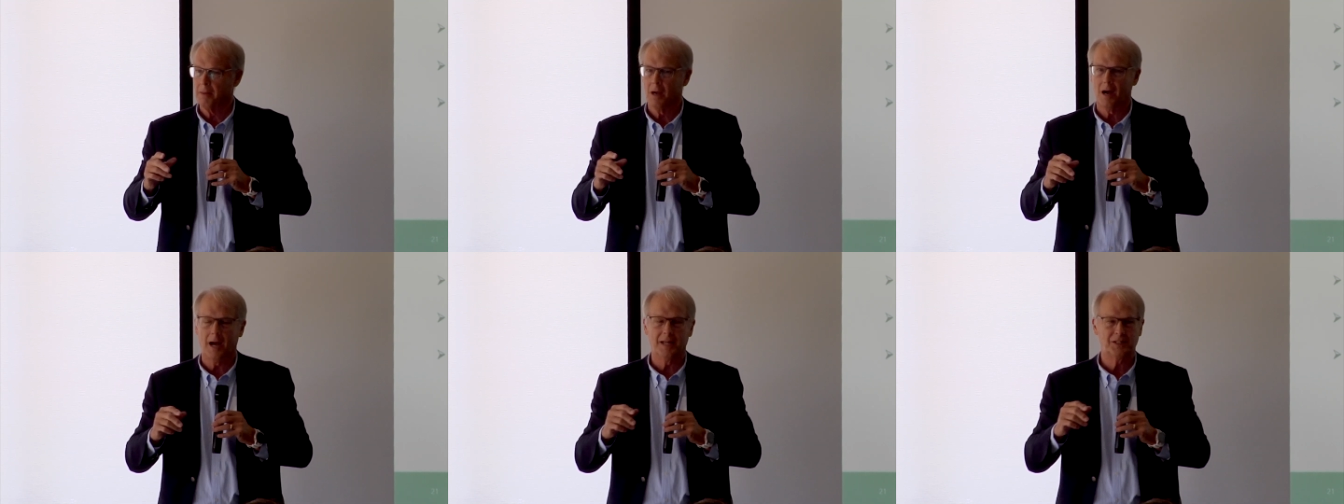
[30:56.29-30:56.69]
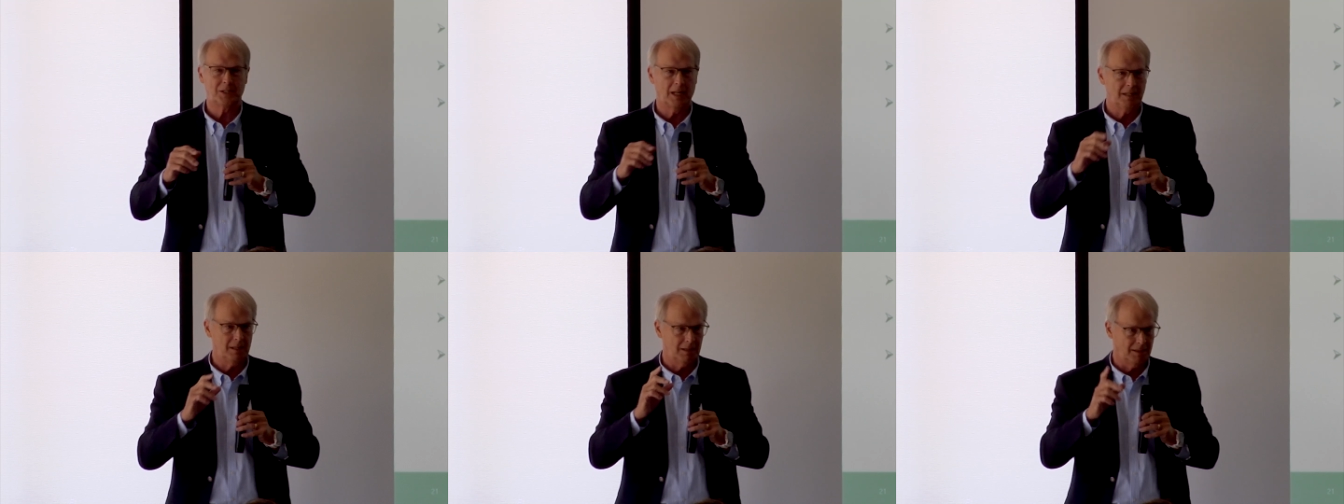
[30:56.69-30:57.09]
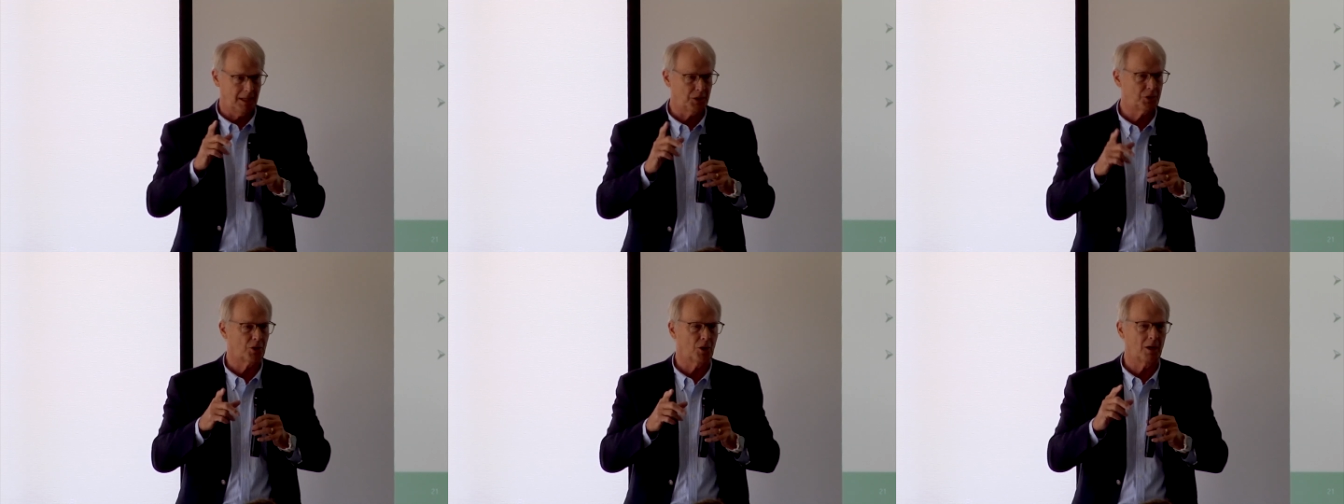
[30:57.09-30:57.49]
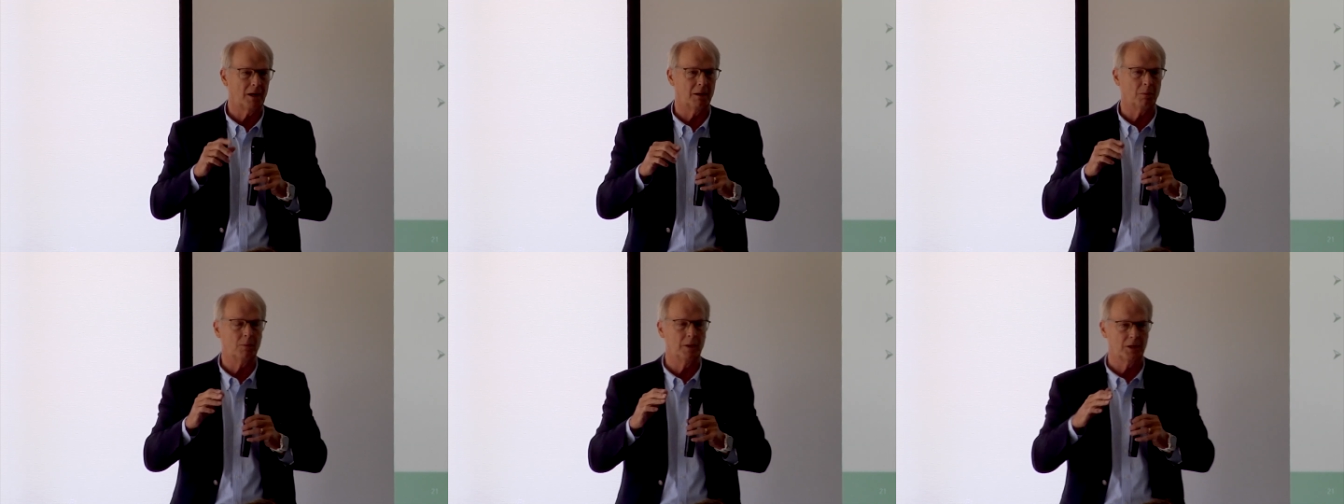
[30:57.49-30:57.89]
I said, yes,
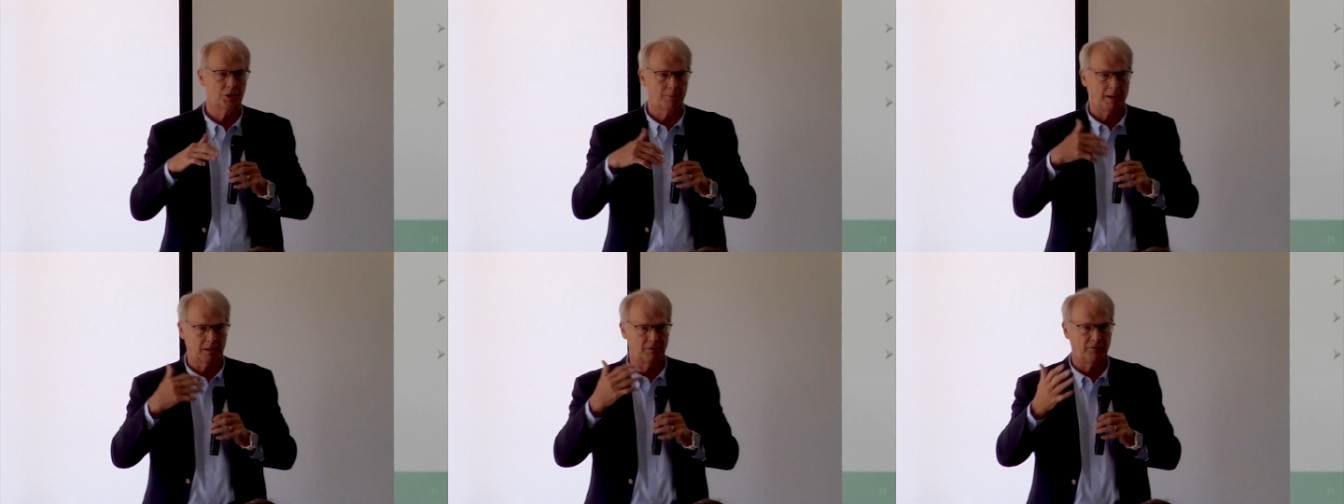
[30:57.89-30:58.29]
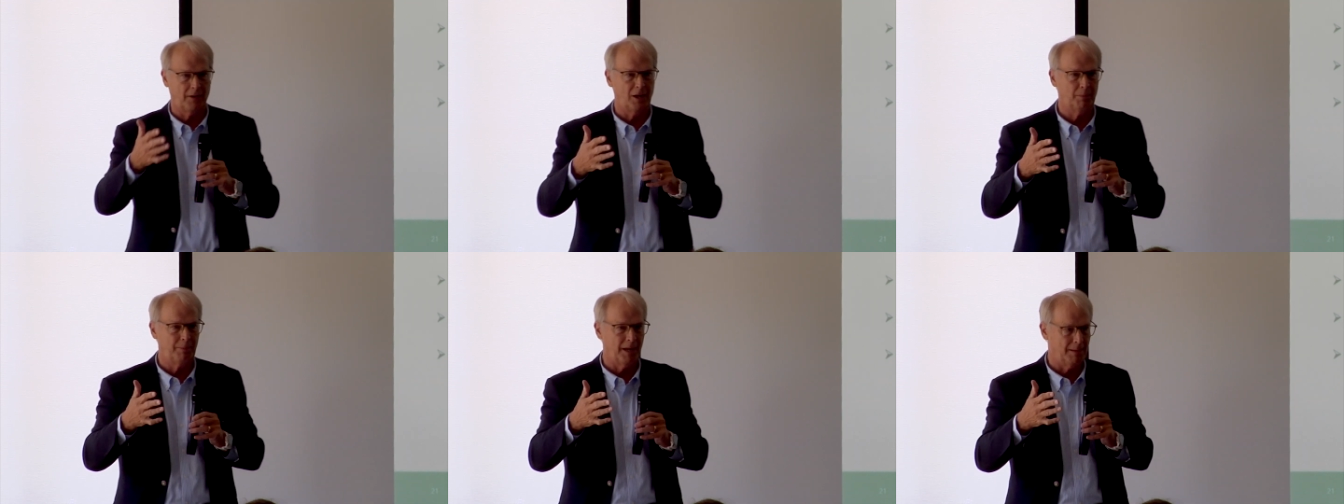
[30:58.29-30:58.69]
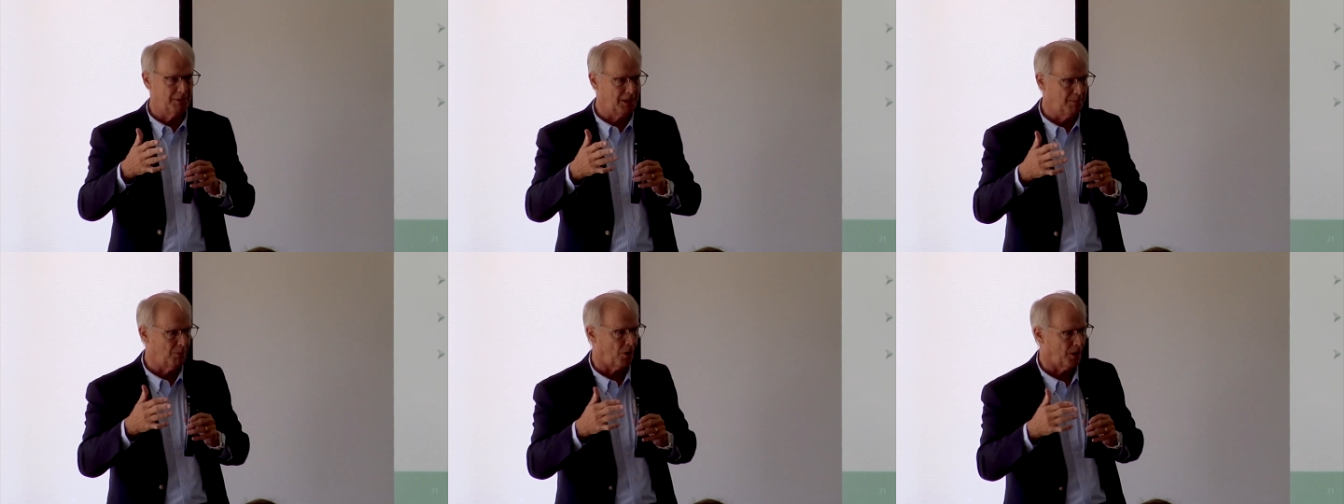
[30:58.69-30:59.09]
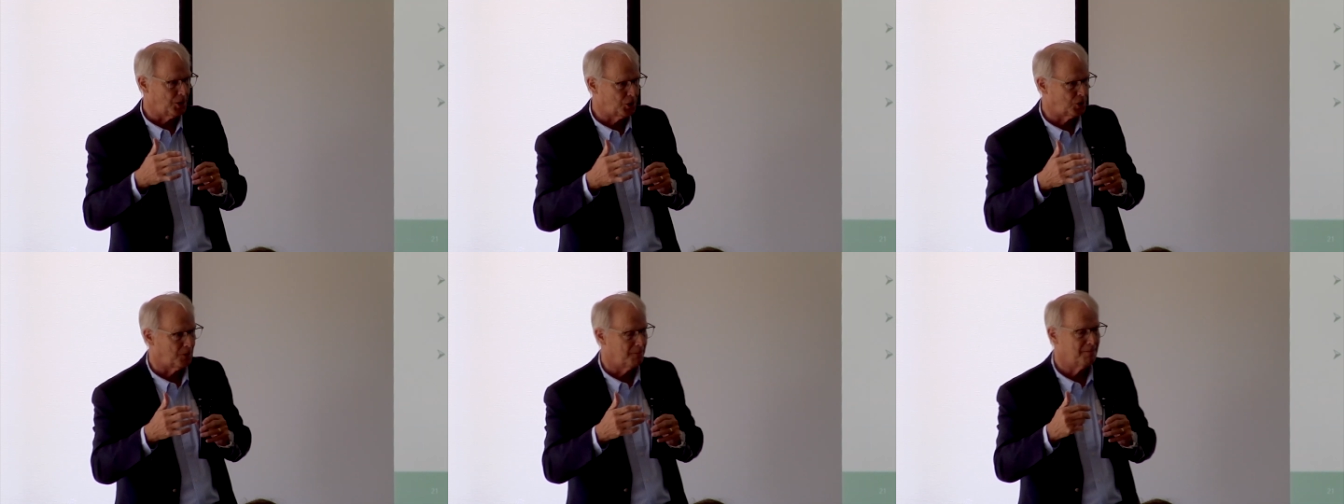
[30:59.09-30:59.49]
sir. We expect the final payment in
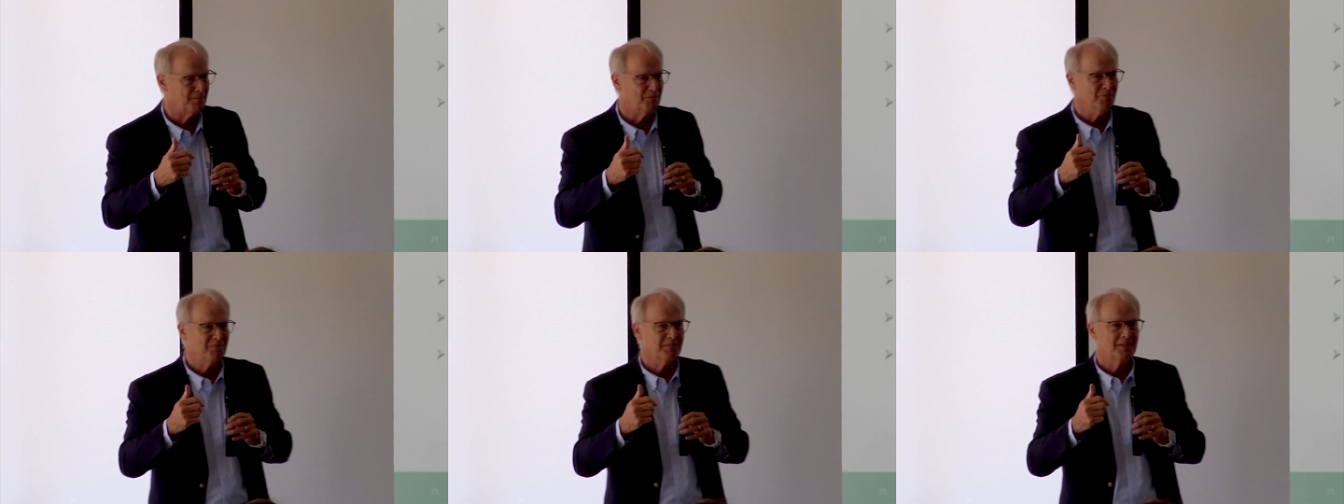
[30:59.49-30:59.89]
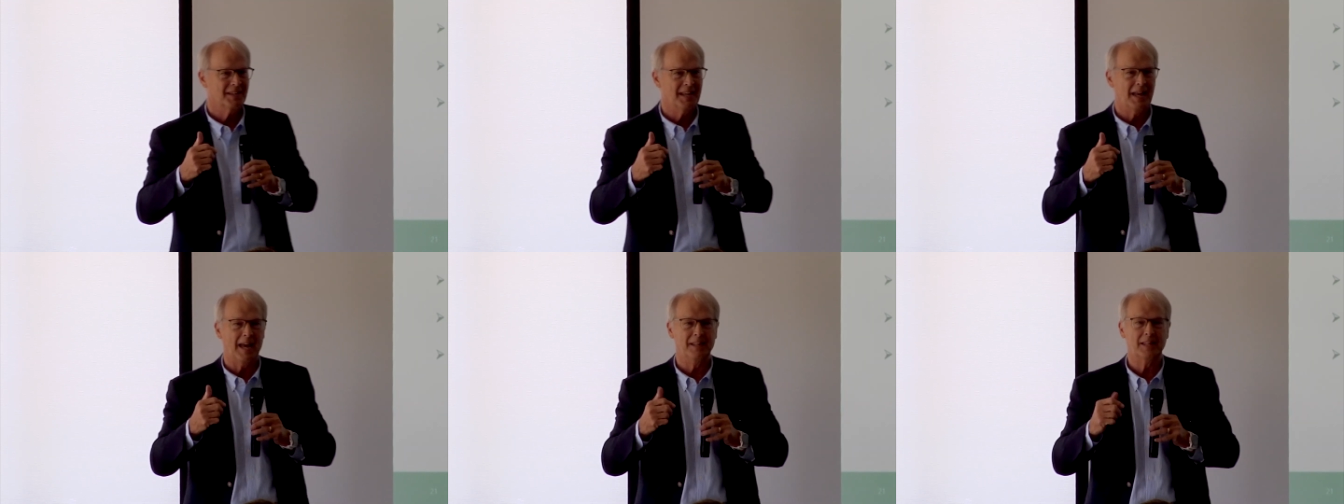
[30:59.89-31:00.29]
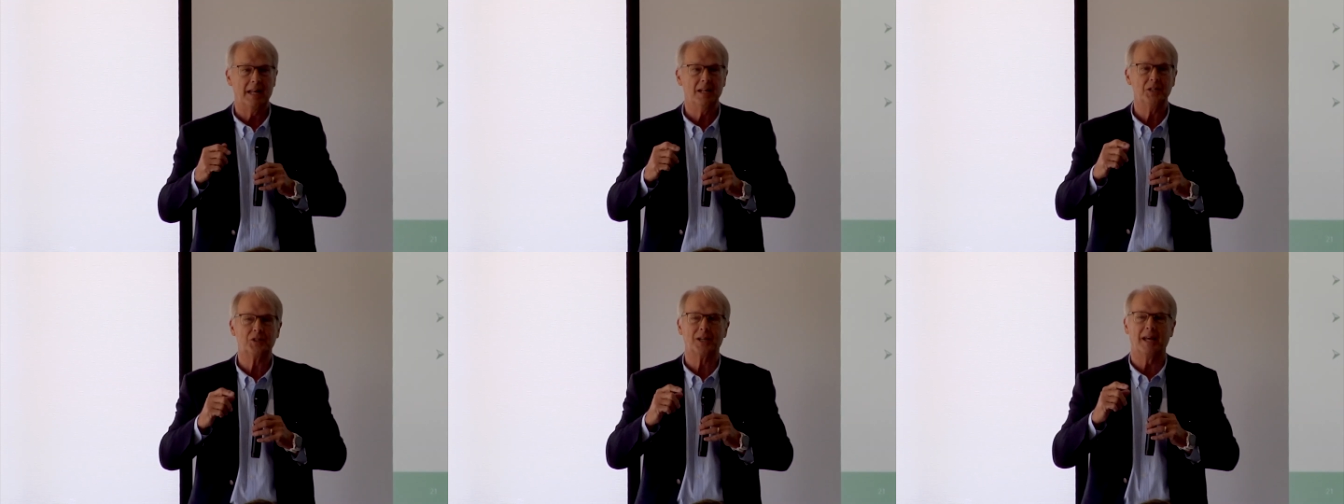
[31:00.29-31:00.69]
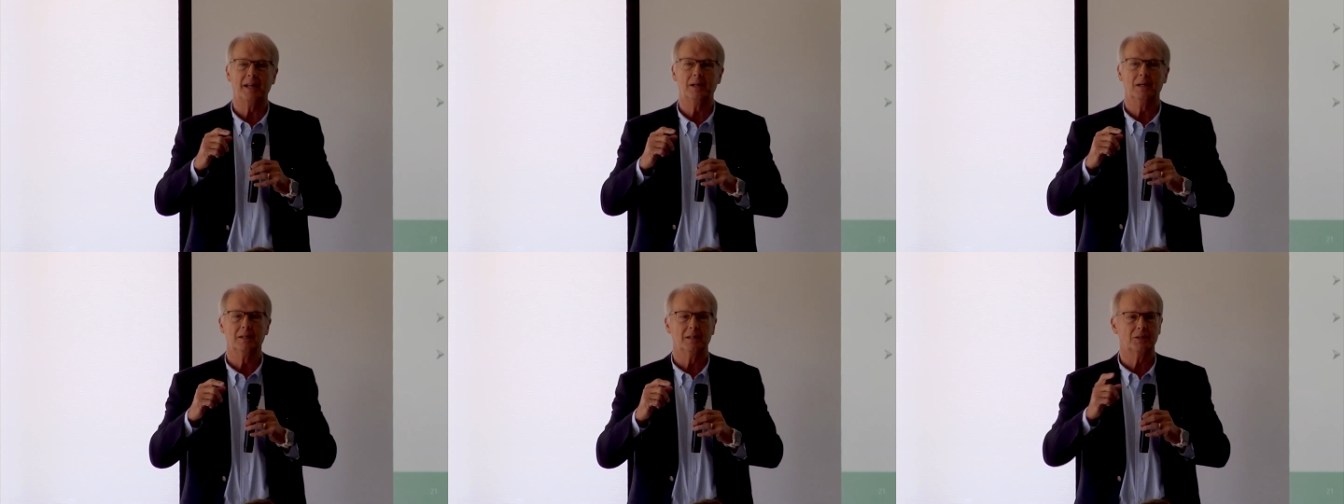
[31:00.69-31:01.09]
March. And then he
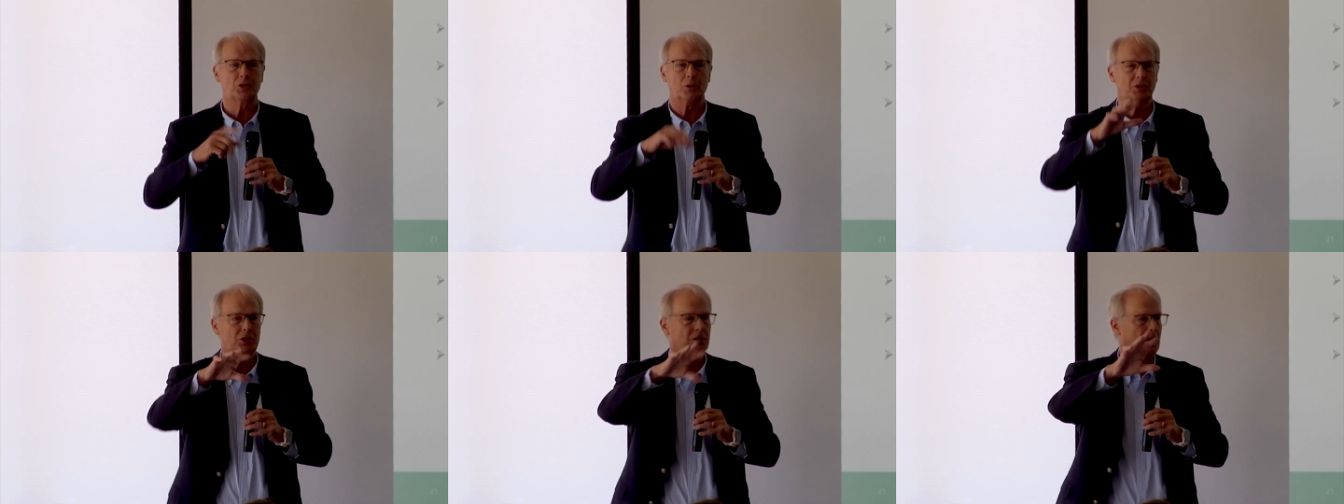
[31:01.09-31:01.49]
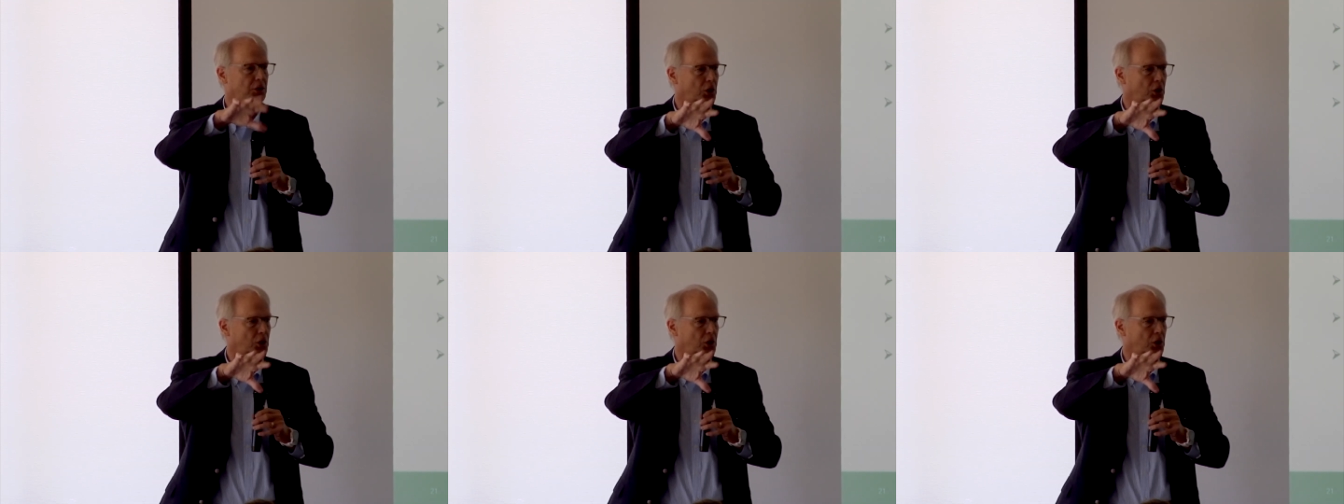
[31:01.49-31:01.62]
said, so this is like